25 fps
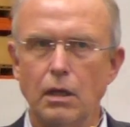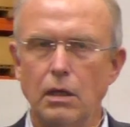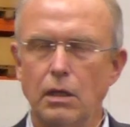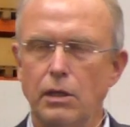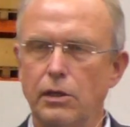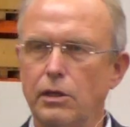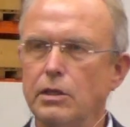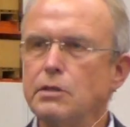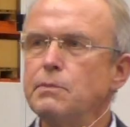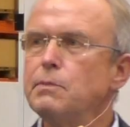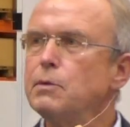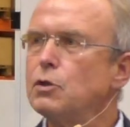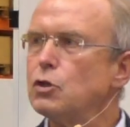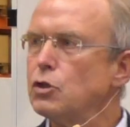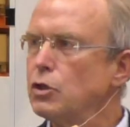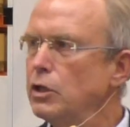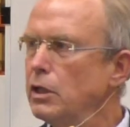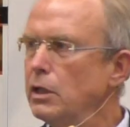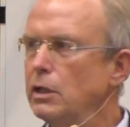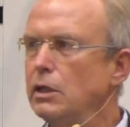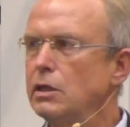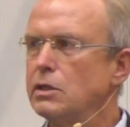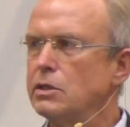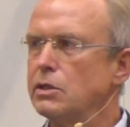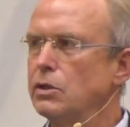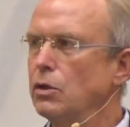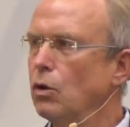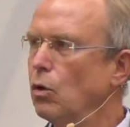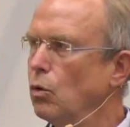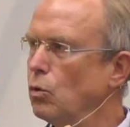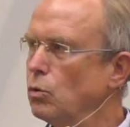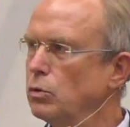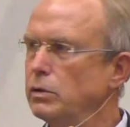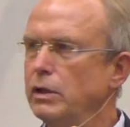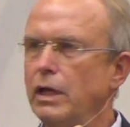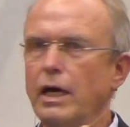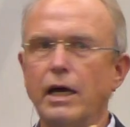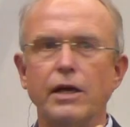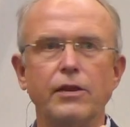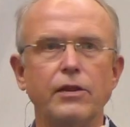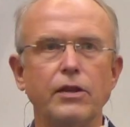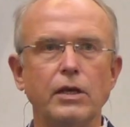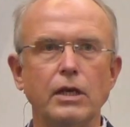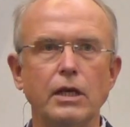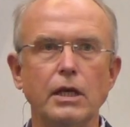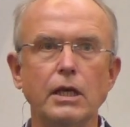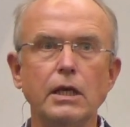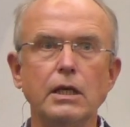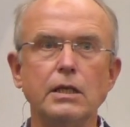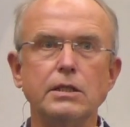This machine is known as
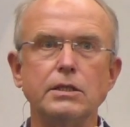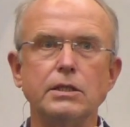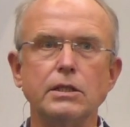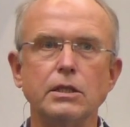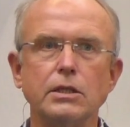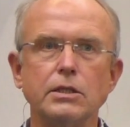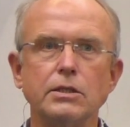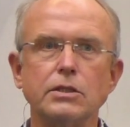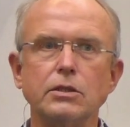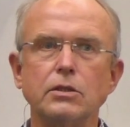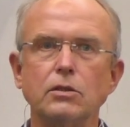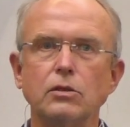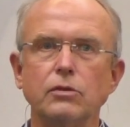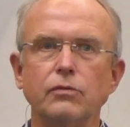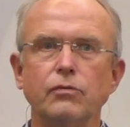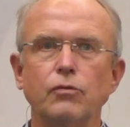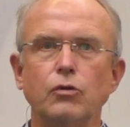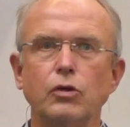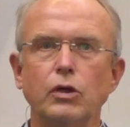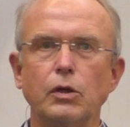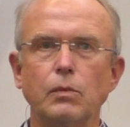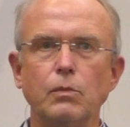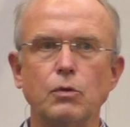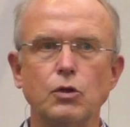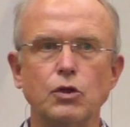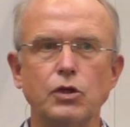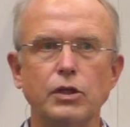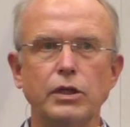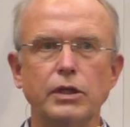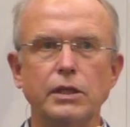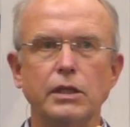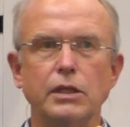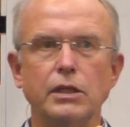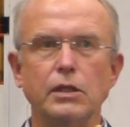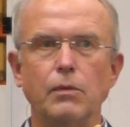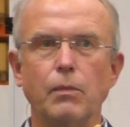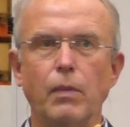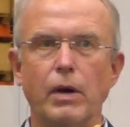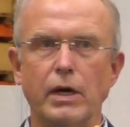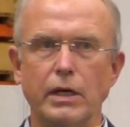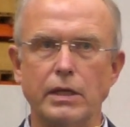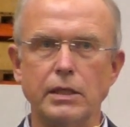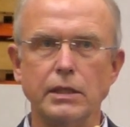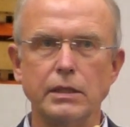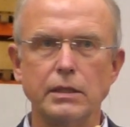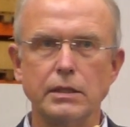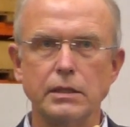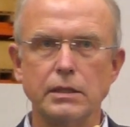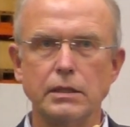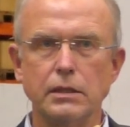the easiest converting machine in the
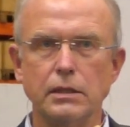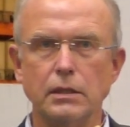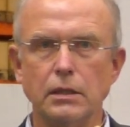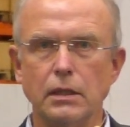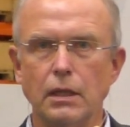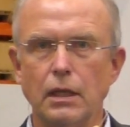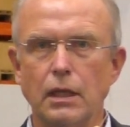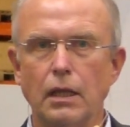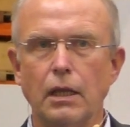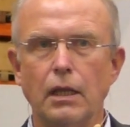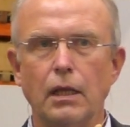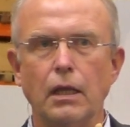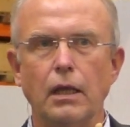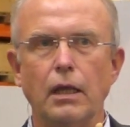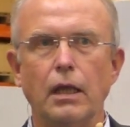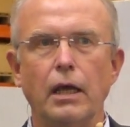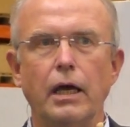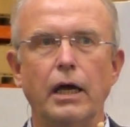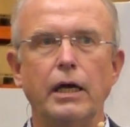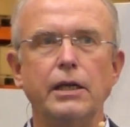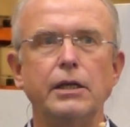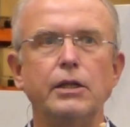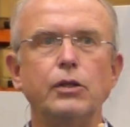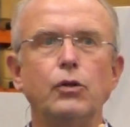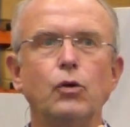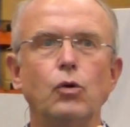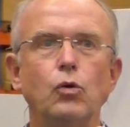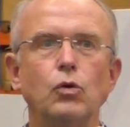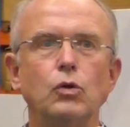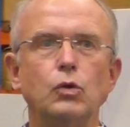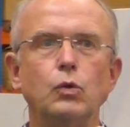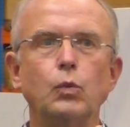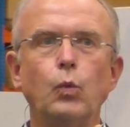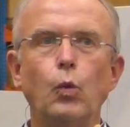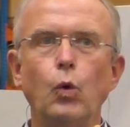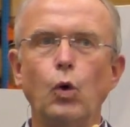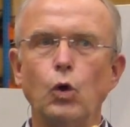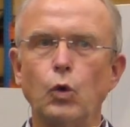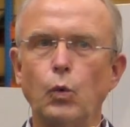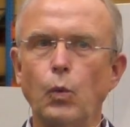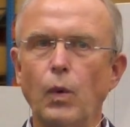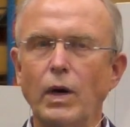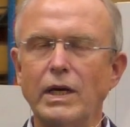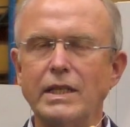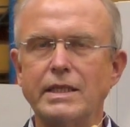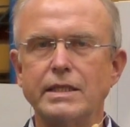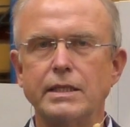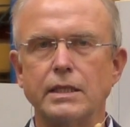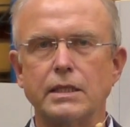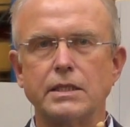market and it earned
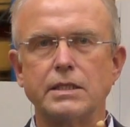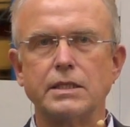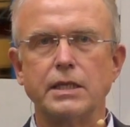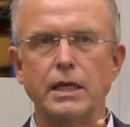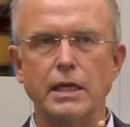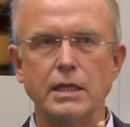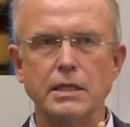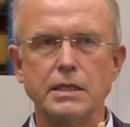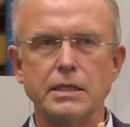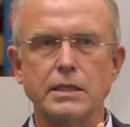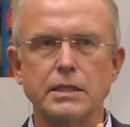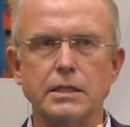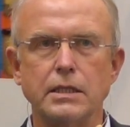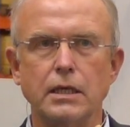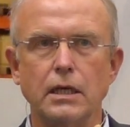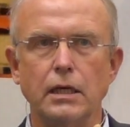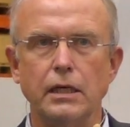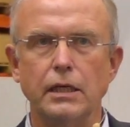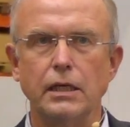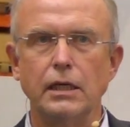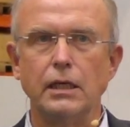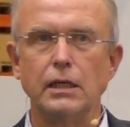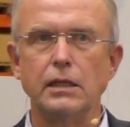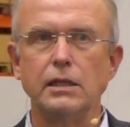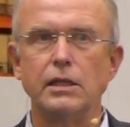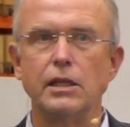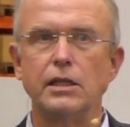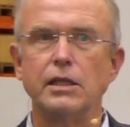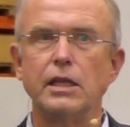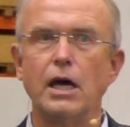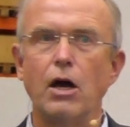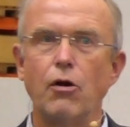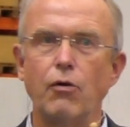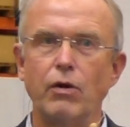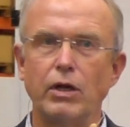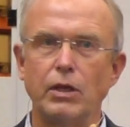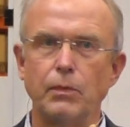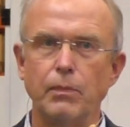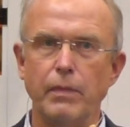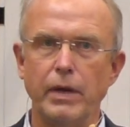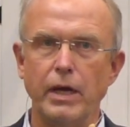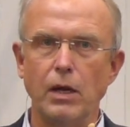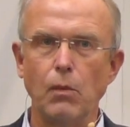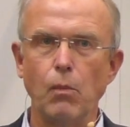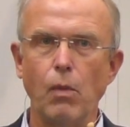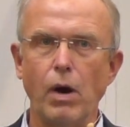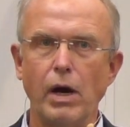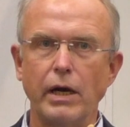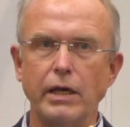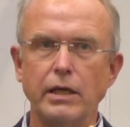worldwide success in the direct
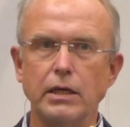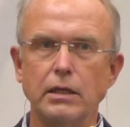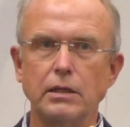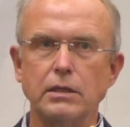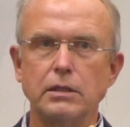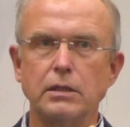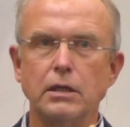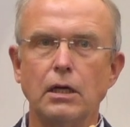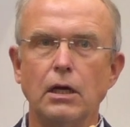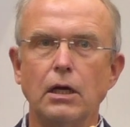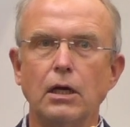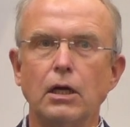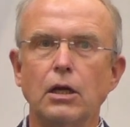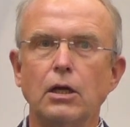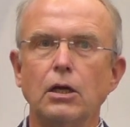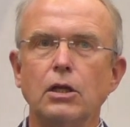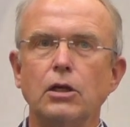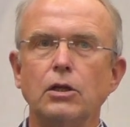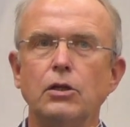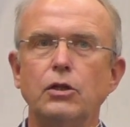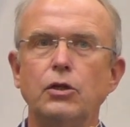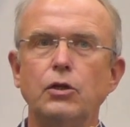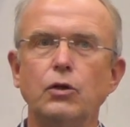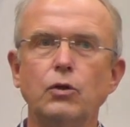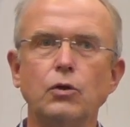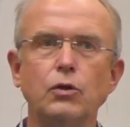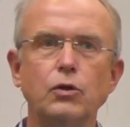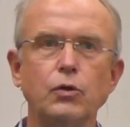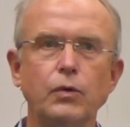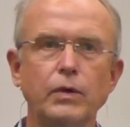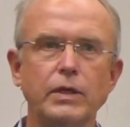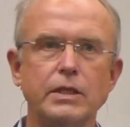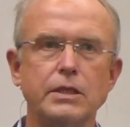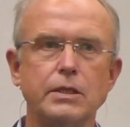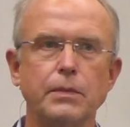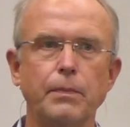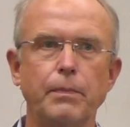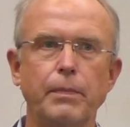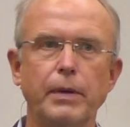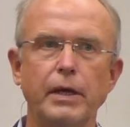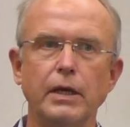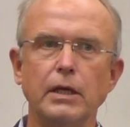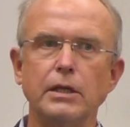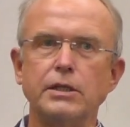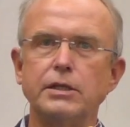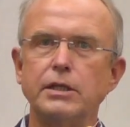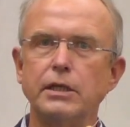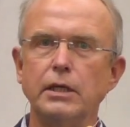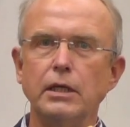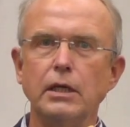mail market due to its
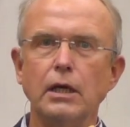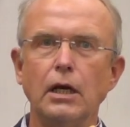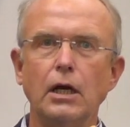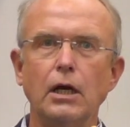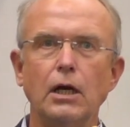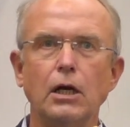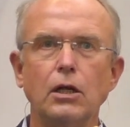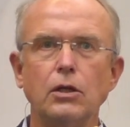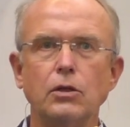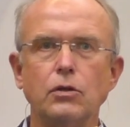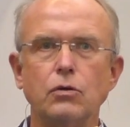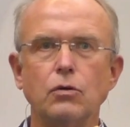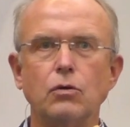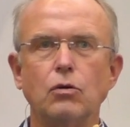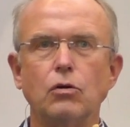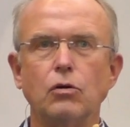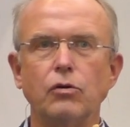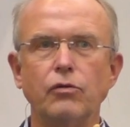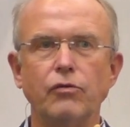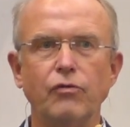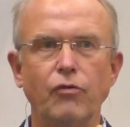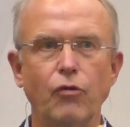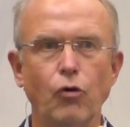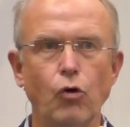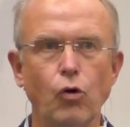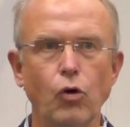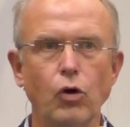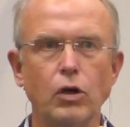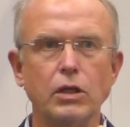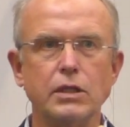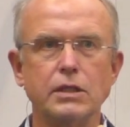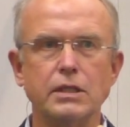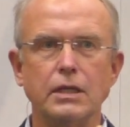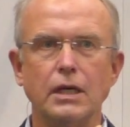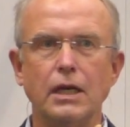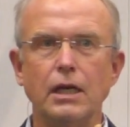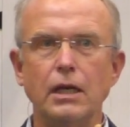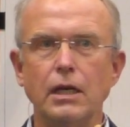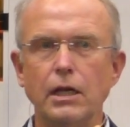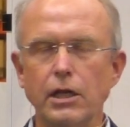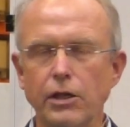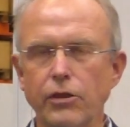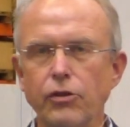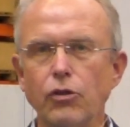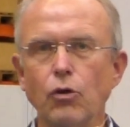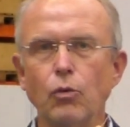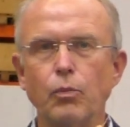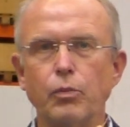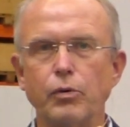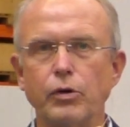ability to convert
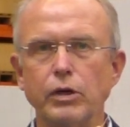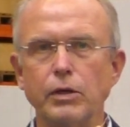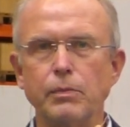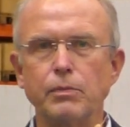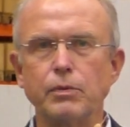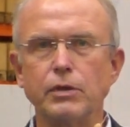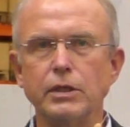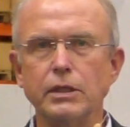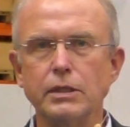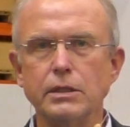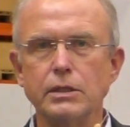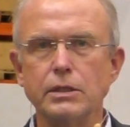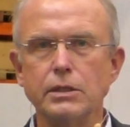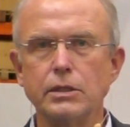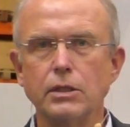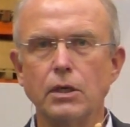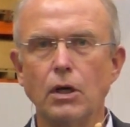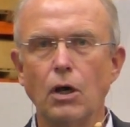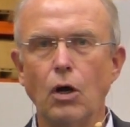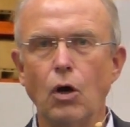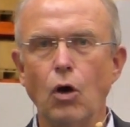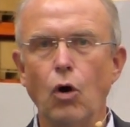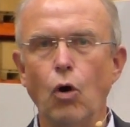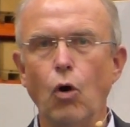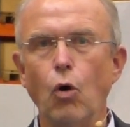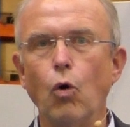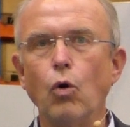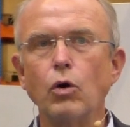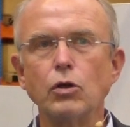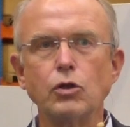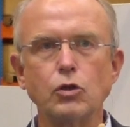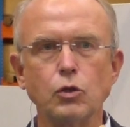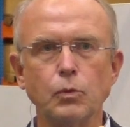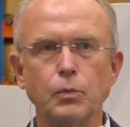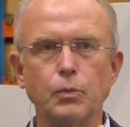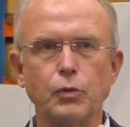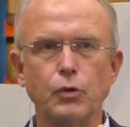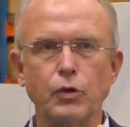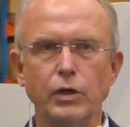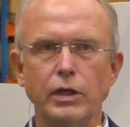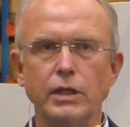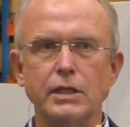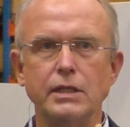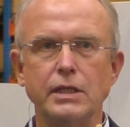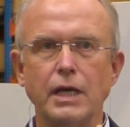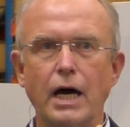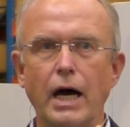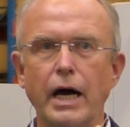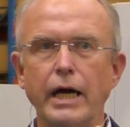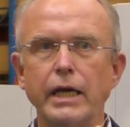litho preprint or to
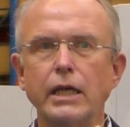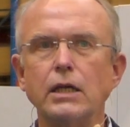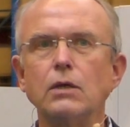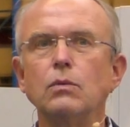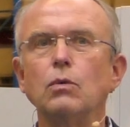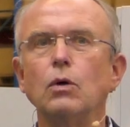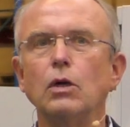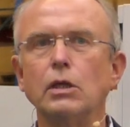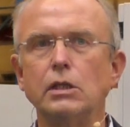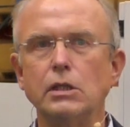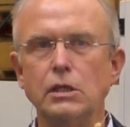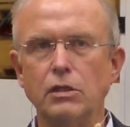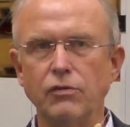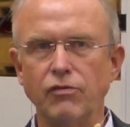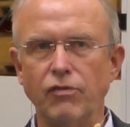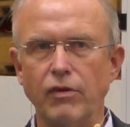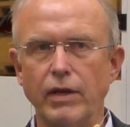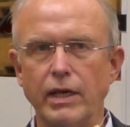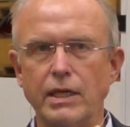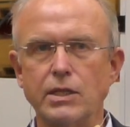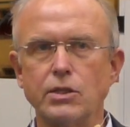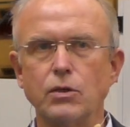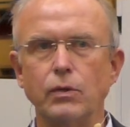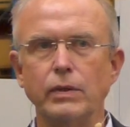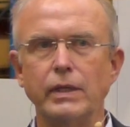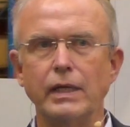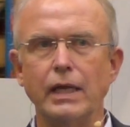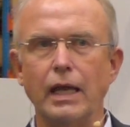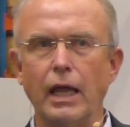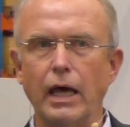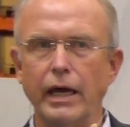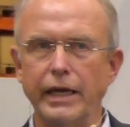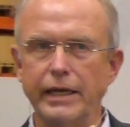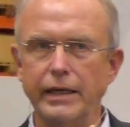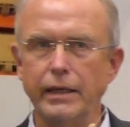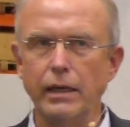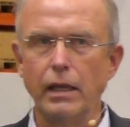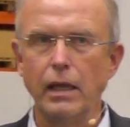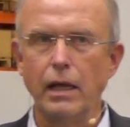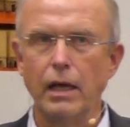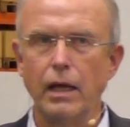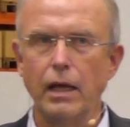print high quality flexo in line